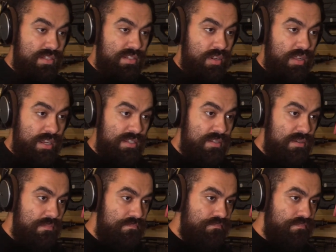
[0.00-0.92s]
sterilized,
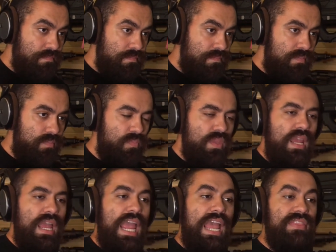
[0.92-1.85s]
mm-hmm.
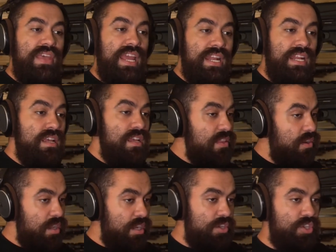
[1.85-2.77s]
and then
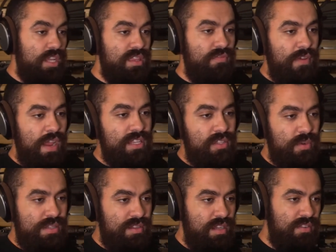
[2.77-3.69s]
they're going to shut the
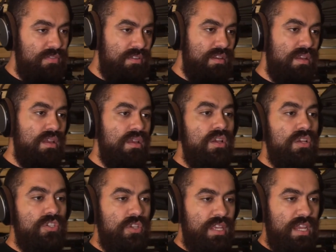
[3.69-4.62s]
factories off.
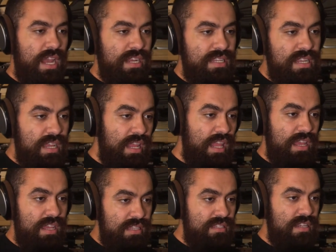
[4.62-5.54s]
So the mm-hmm. idea
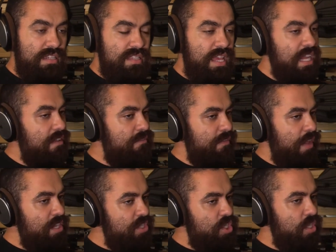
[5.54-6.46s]
is is that
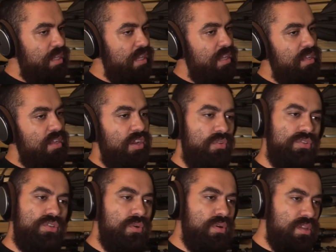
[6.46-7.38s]
eventually, you
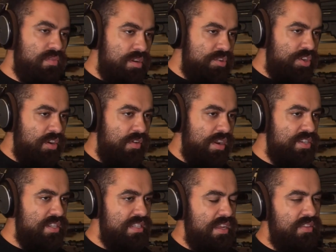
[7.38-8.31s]
know, two or three
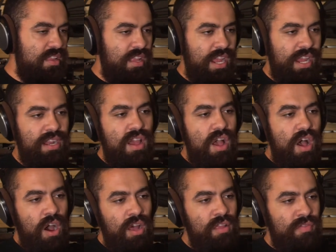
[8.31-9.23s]
generations down the line,
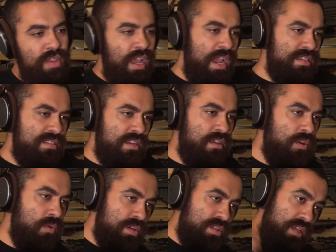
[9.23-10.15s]
all of the guys like
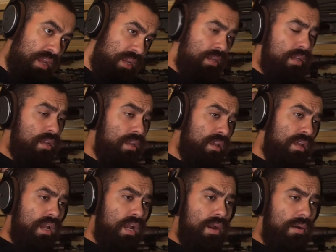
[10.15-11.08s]
you were saying,
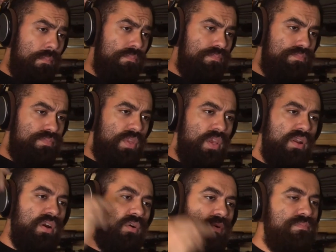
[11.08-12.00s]
um, you
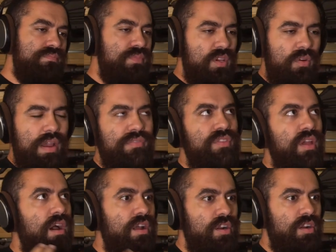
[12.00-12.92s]
know, who have
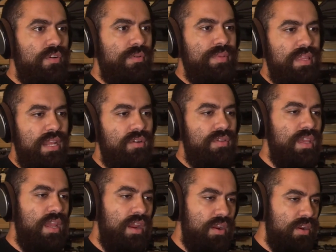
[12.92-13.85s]
a hundred of them and they don't
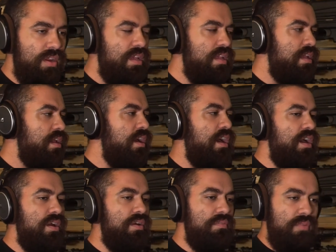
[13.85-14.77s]
care.
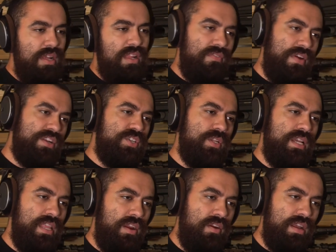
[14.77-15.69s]
Uh, well,
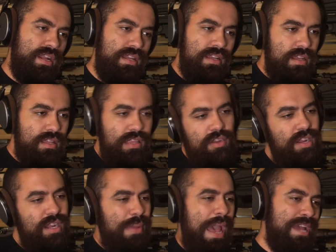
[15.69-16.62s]
eventually they're gonna they're
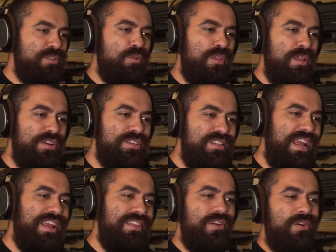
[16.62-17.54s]
gonna pass through their
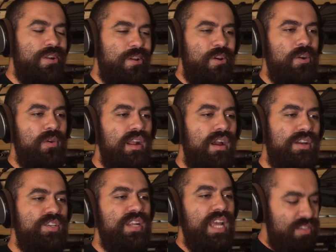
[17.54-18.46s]
estate and they're gonna go to an
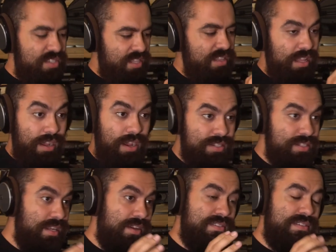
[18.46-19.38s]
auction house and the
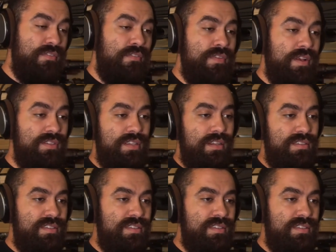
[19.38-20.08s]
auction house FFL is gonna